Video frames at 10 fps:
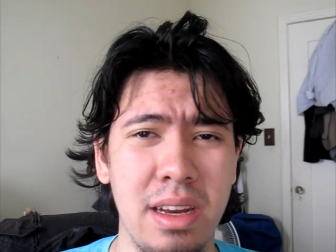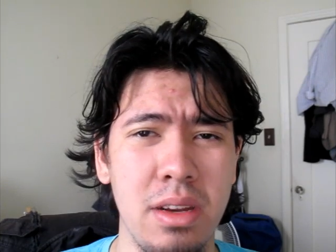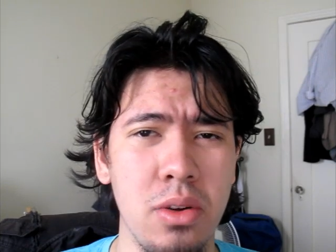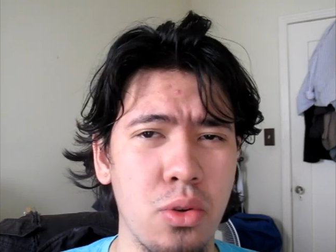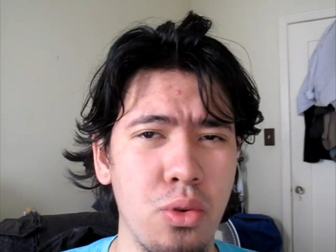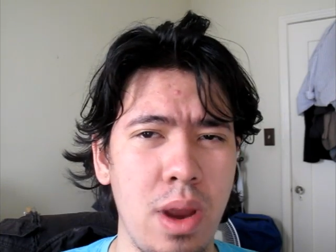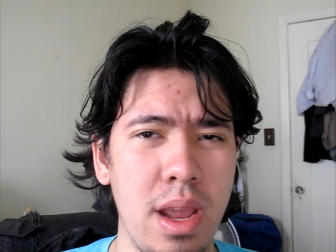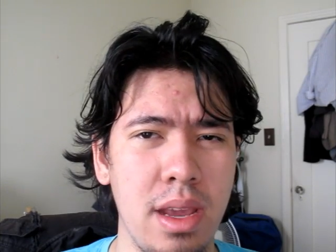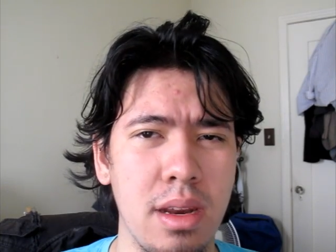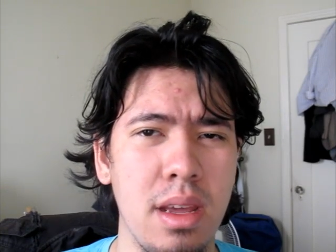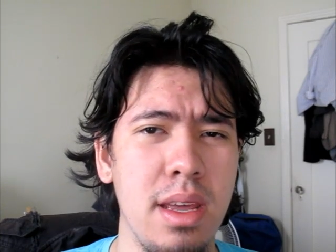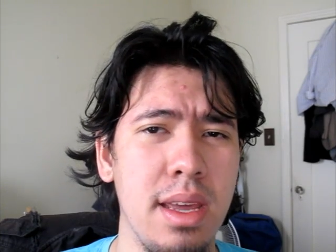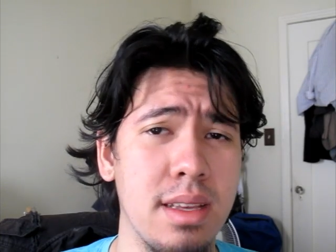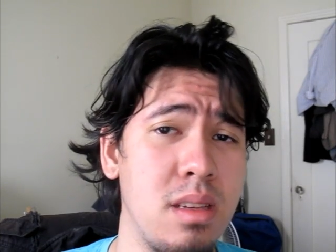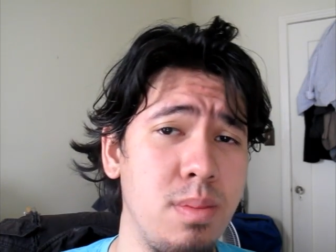in Ukraine,
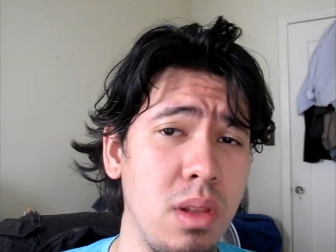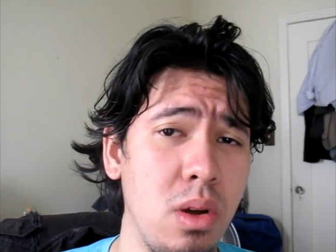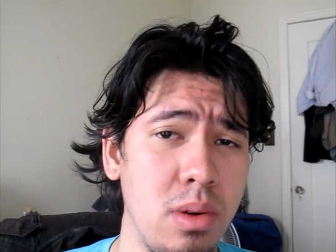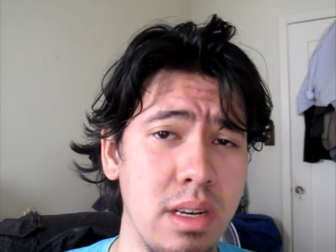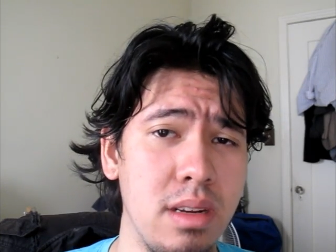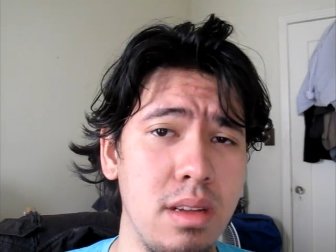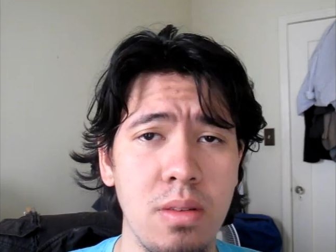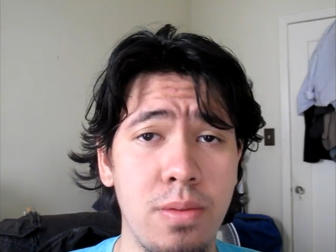exploded.